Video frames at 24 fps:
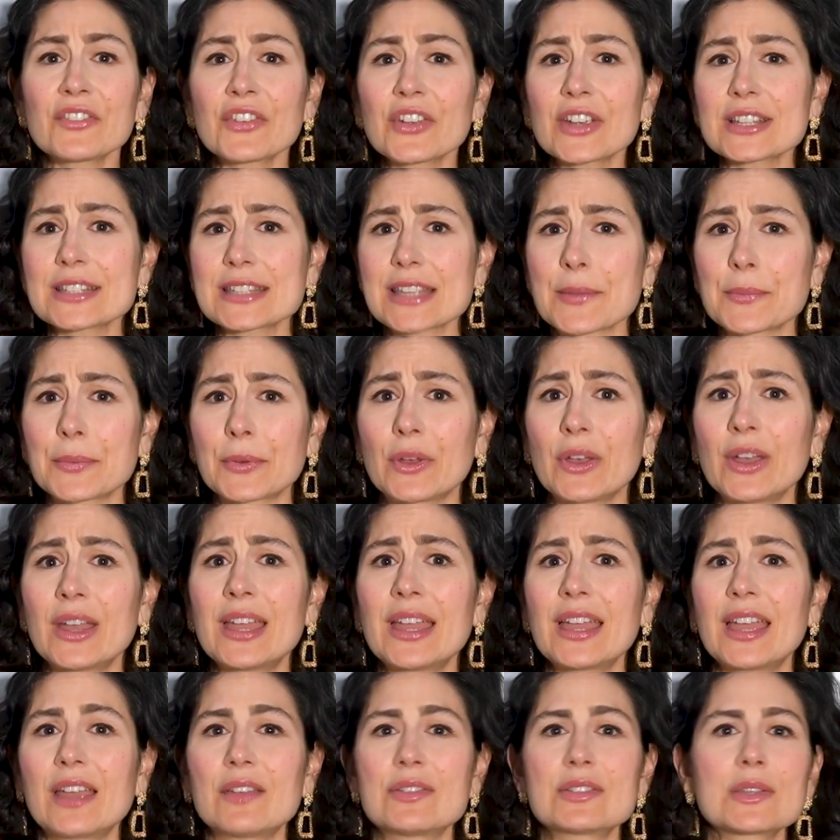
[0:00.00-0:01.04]
For example,
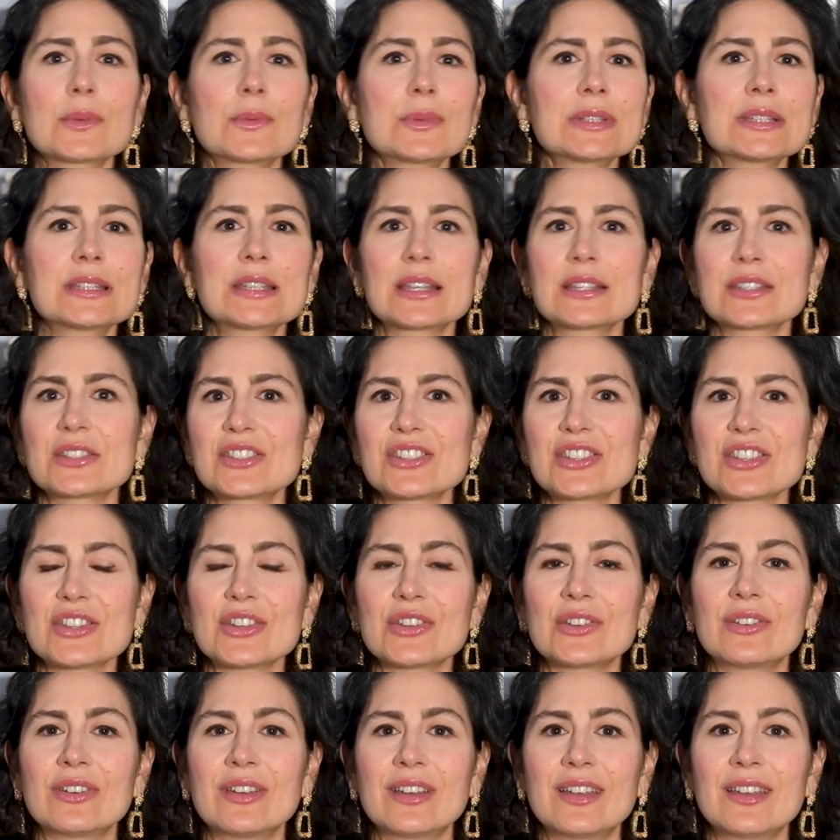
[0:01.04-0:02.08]
if someone says to
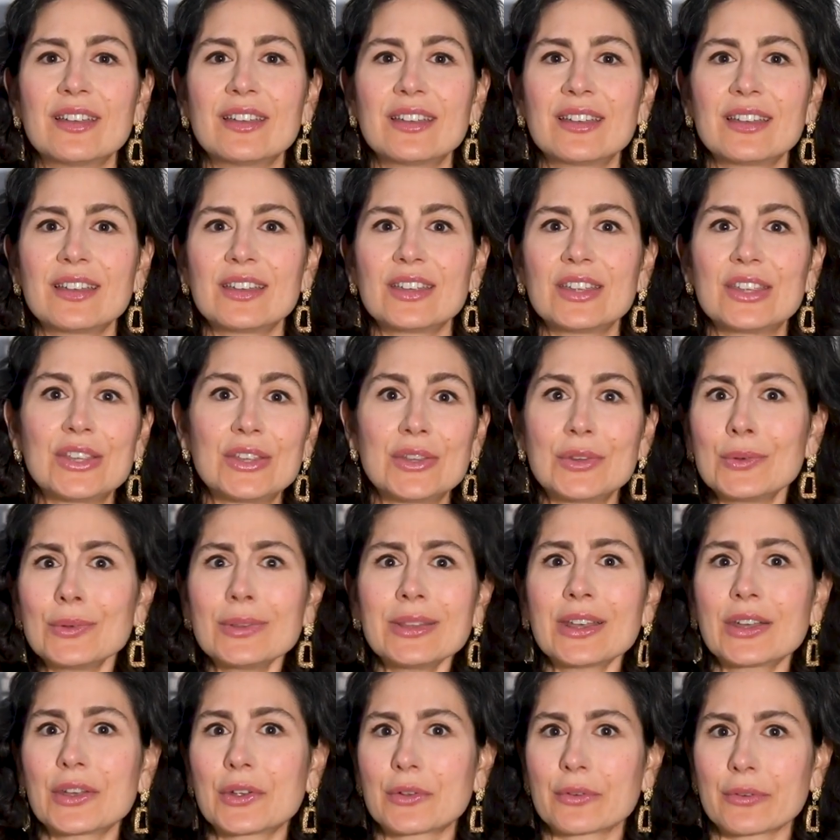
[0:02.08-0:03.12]
you,
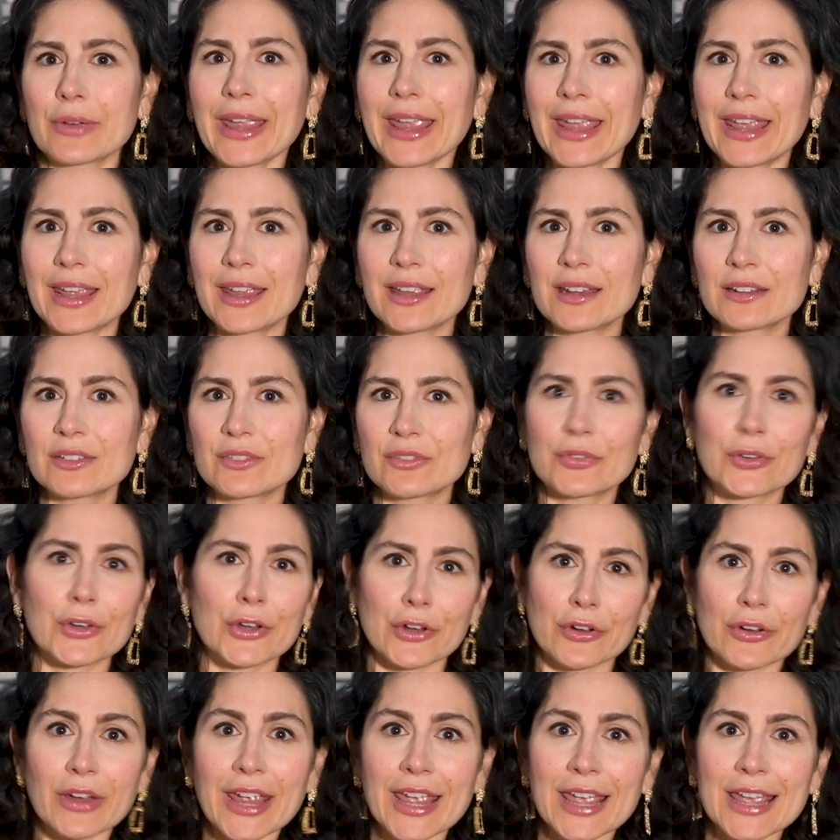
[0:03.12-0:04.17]
You look great for
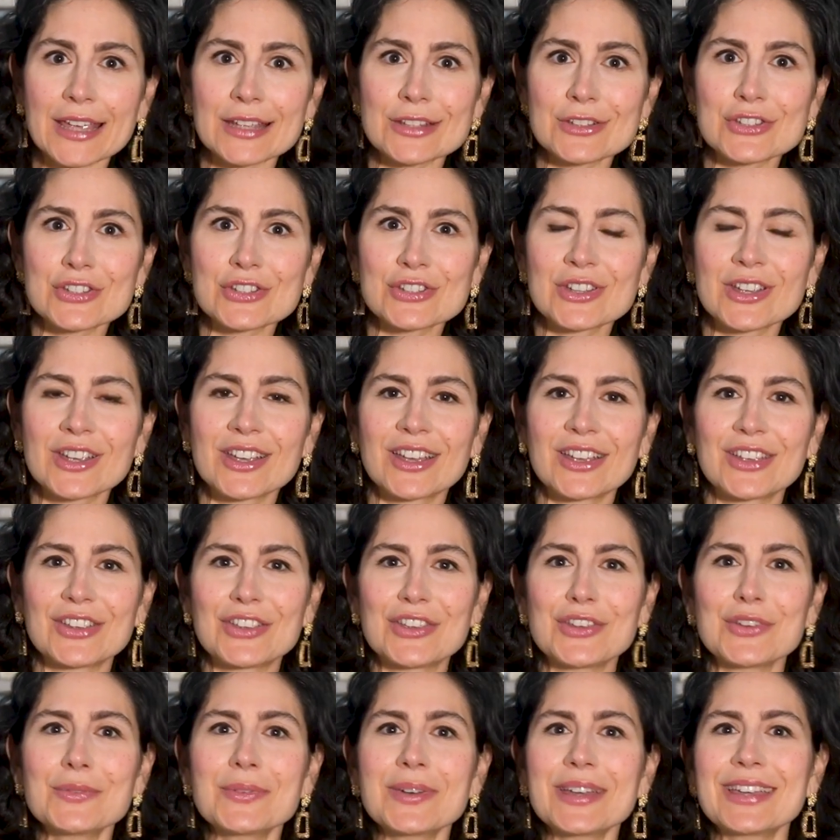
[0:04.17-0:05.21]
your age,
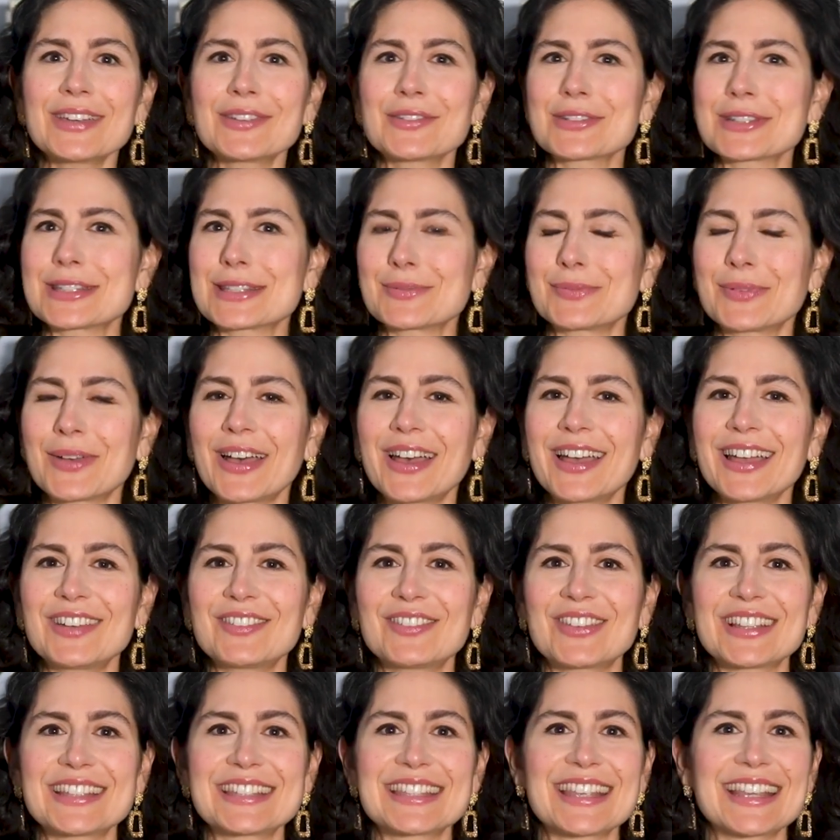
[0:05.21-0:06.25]
you might
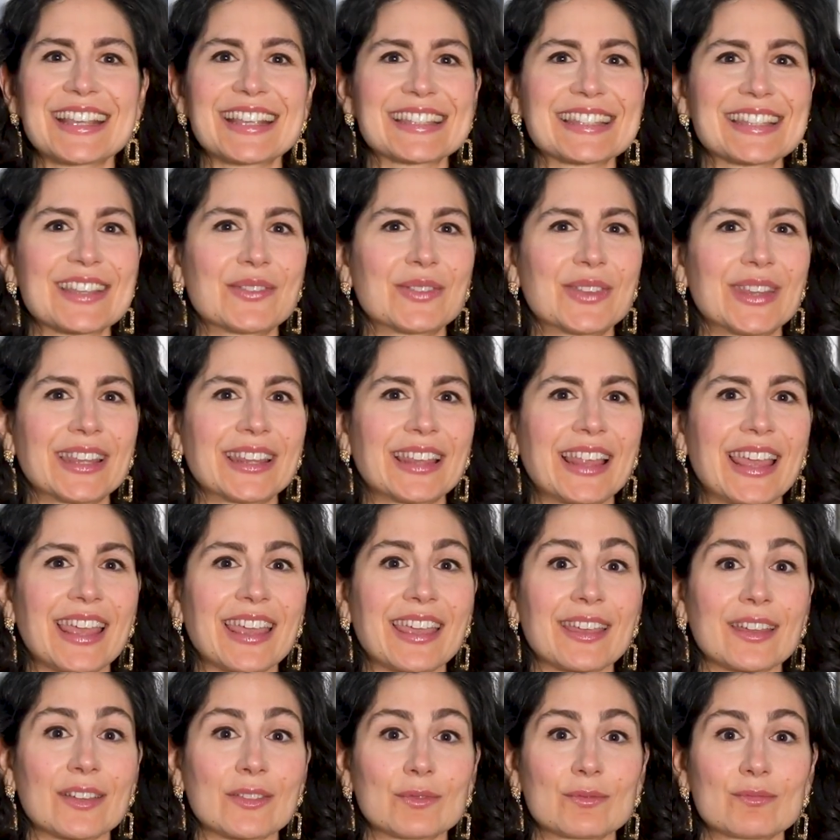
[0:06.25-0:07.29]
respond by saying something
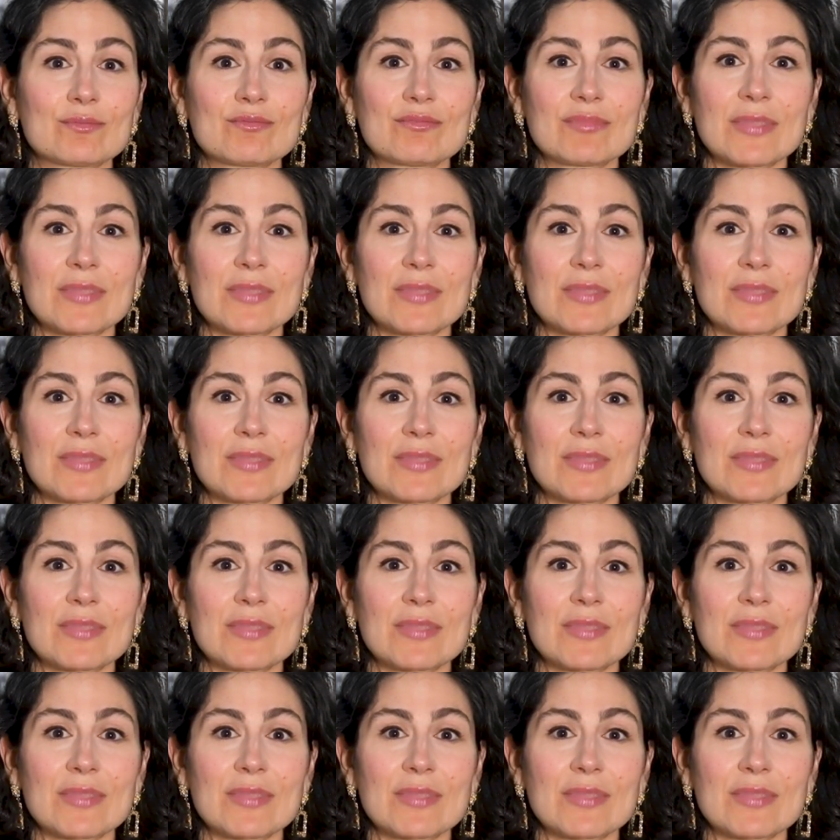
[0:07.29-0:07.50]
like,